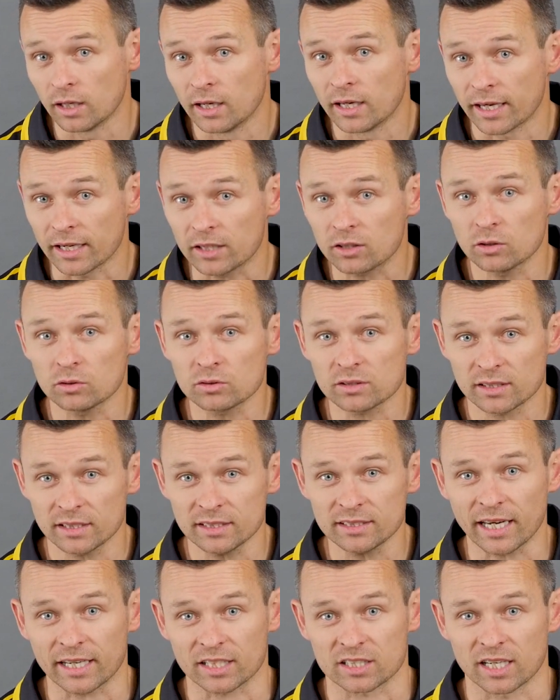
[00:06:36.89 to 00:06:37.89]
It cools the
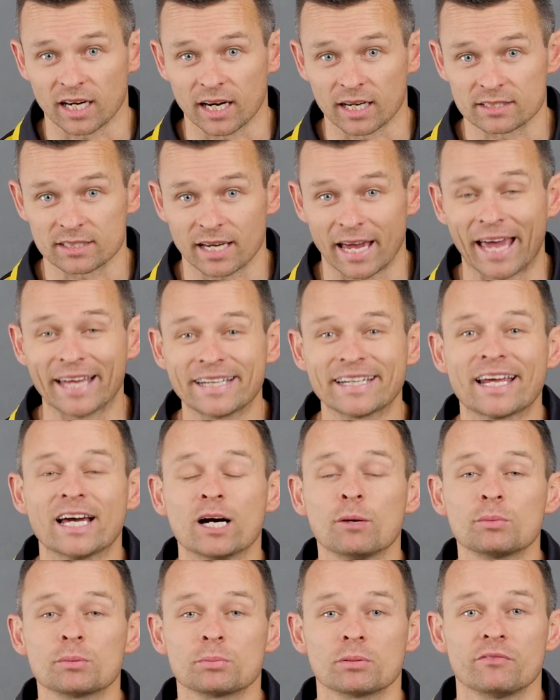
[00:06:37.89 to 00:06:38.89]
intake charge and it
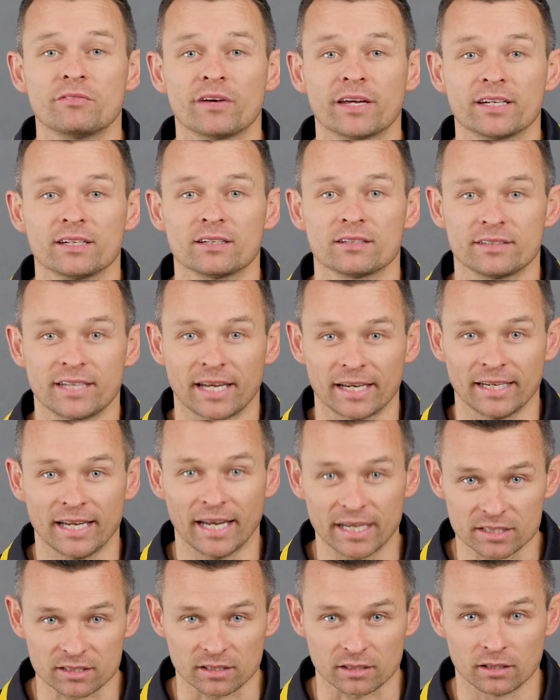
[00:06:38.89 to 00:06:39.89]
helps prevent
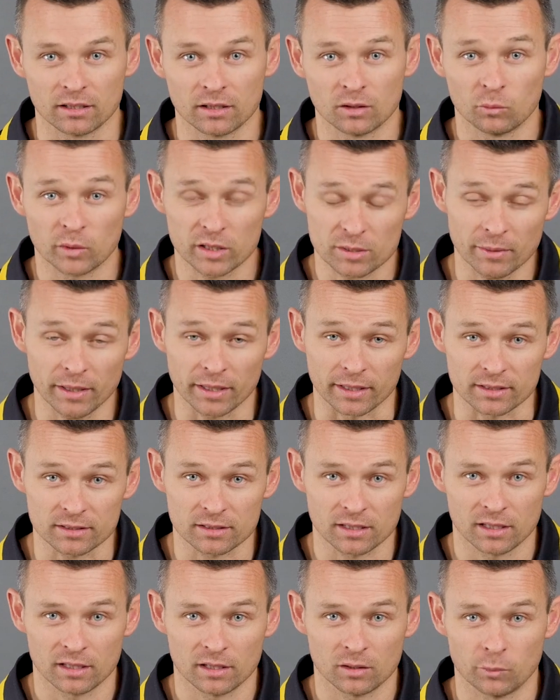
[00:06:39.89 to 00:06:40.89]
detonation, which means
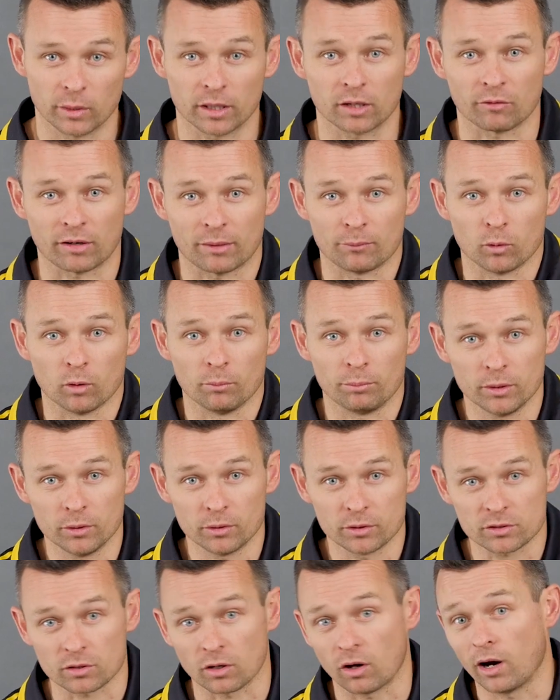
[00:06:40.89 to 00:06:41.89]
we can run more
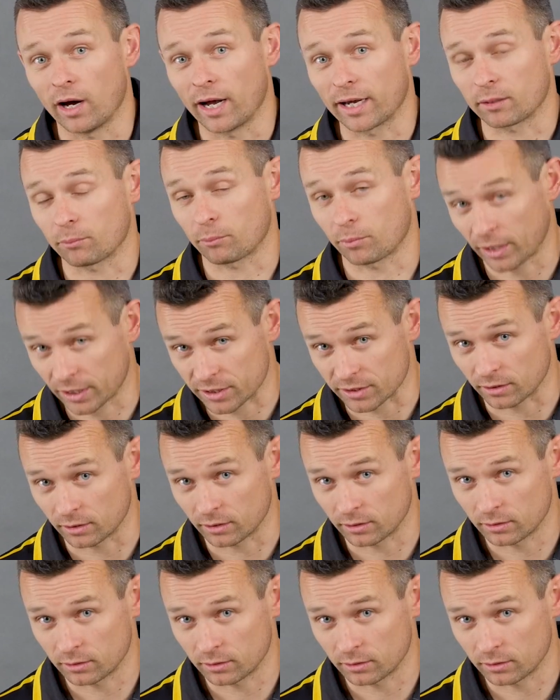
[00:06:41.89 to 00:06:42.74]
boost or higher compression.